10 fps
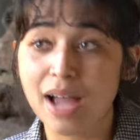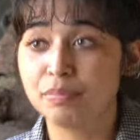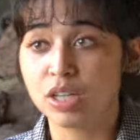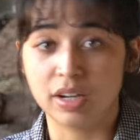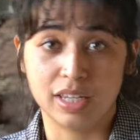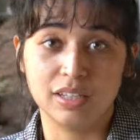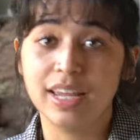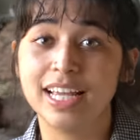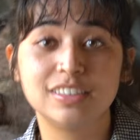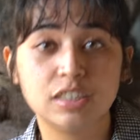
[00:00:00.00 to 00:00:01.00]
I'm
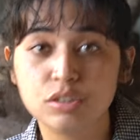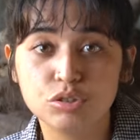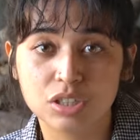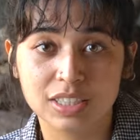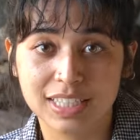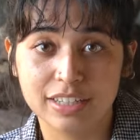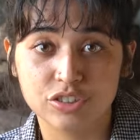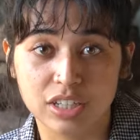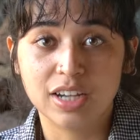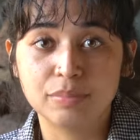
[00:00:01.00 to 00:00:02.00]
talking institutionalization.